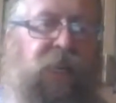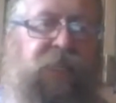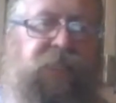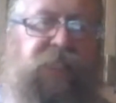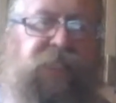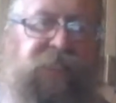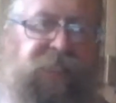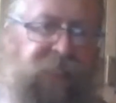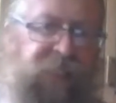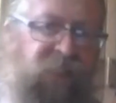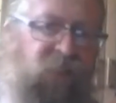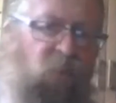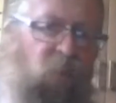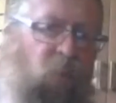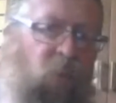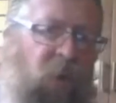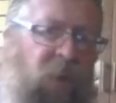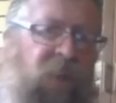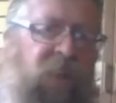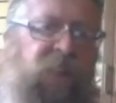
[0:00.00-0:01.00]
it just gets
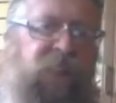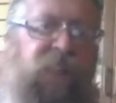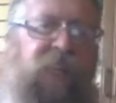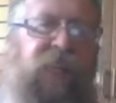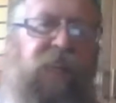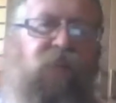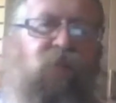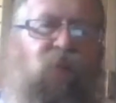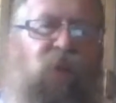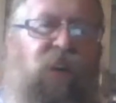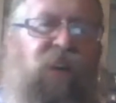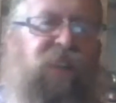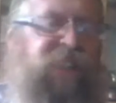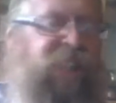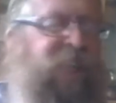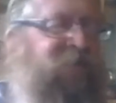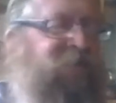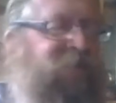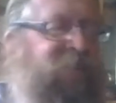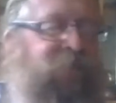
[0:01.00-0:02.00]
worse and
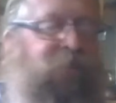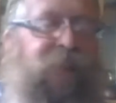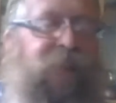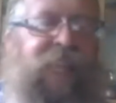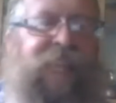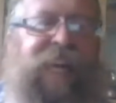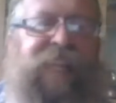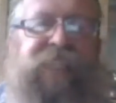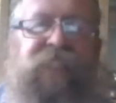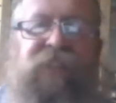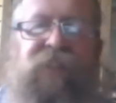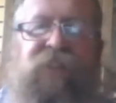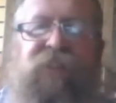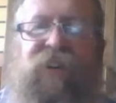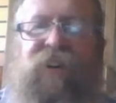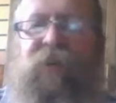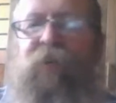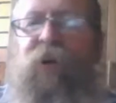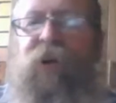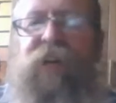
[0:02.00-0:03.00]
worse every bloody
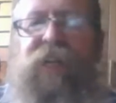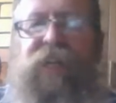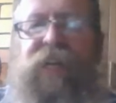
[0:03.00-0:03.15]
time.